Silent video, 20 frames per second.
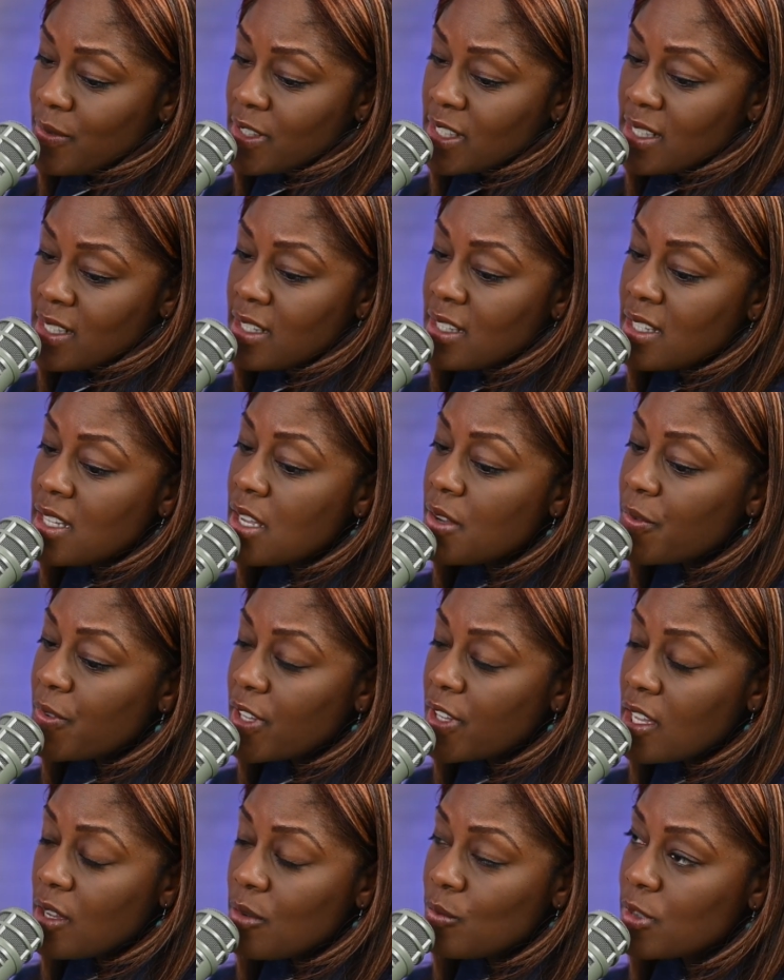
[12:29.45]

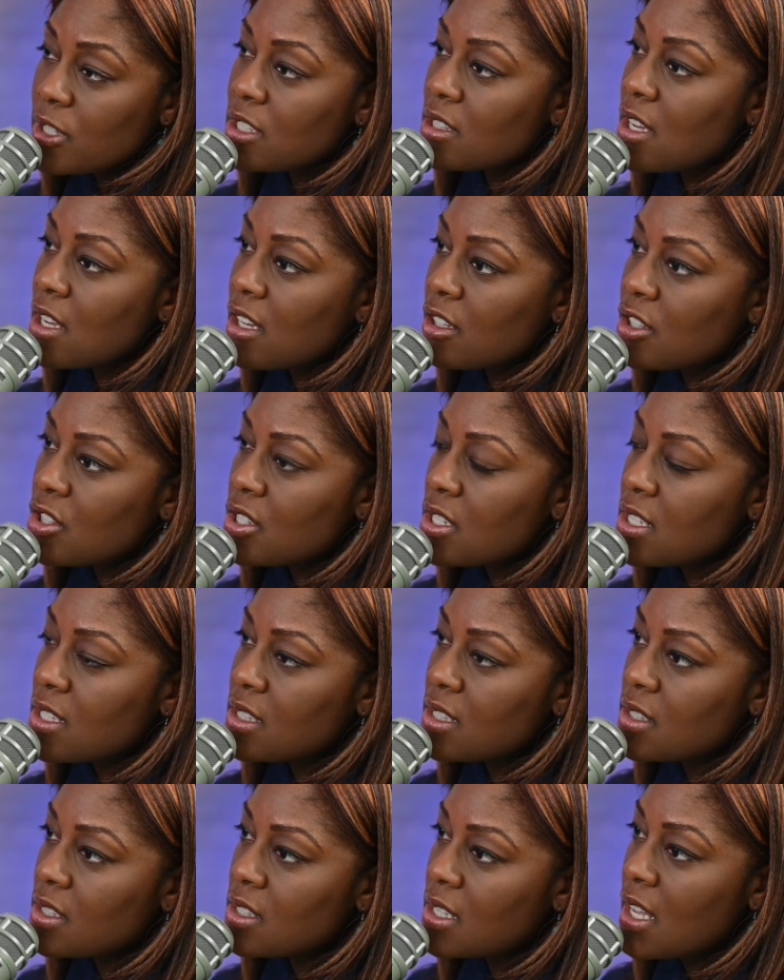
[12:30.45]
Significant
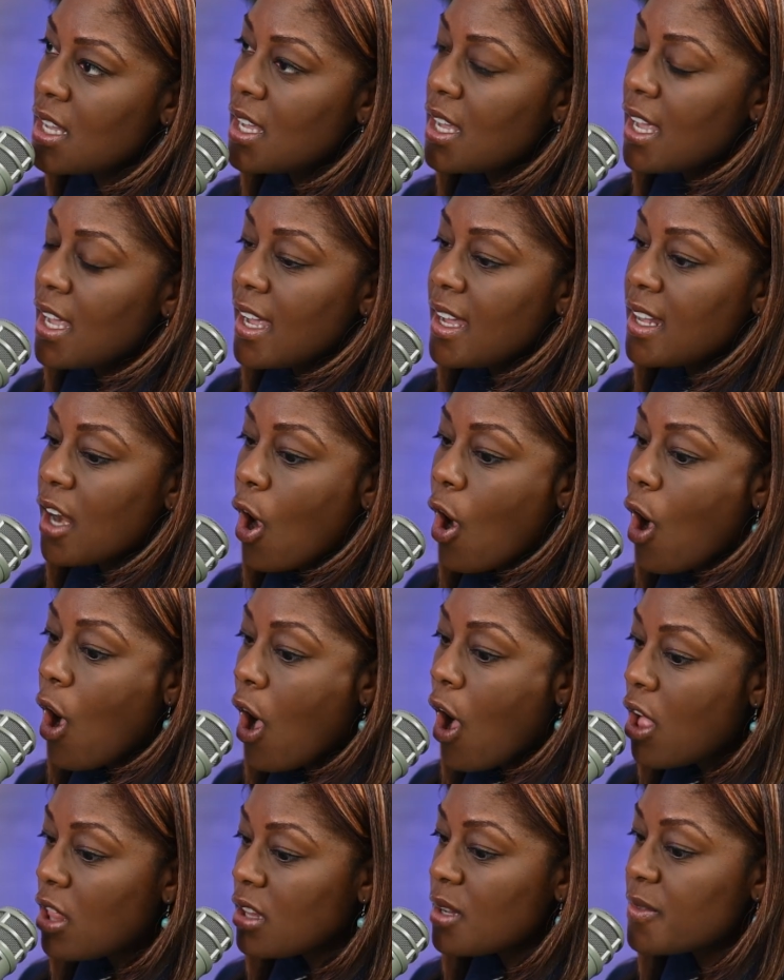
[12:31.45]
reductions in
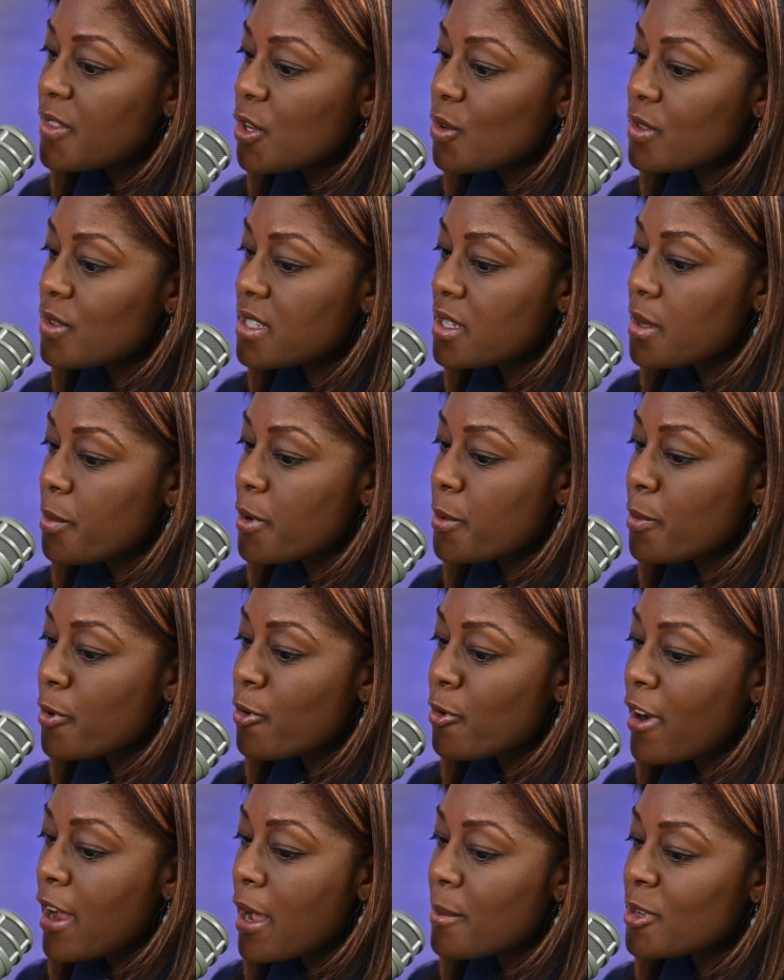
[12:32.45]
all of those lipid
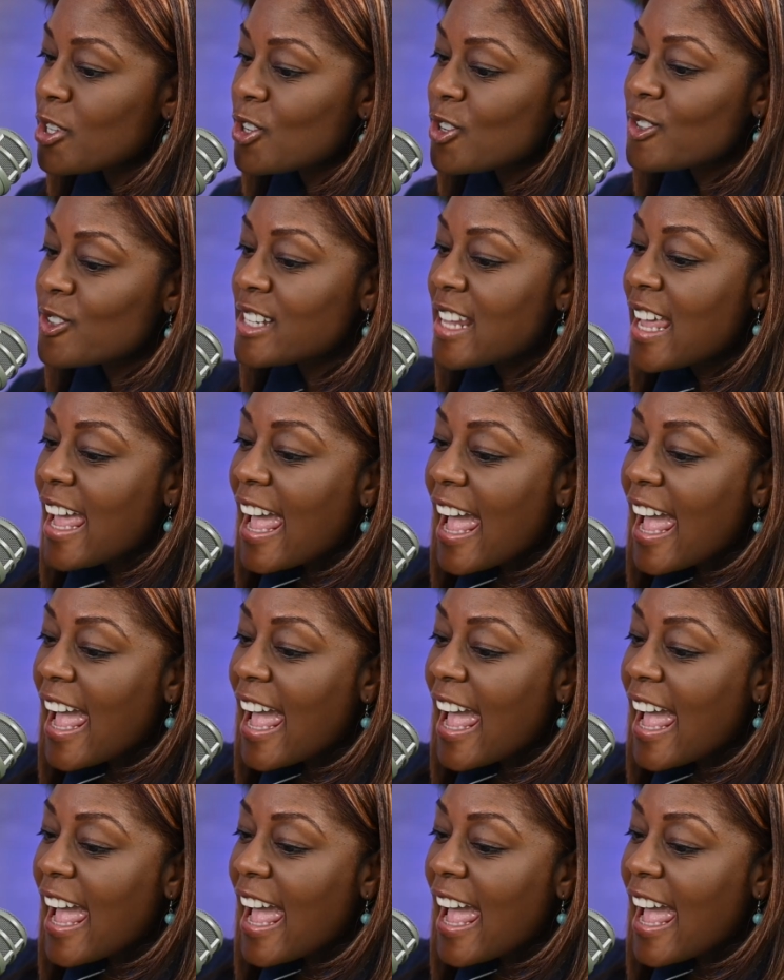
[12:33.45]
parameters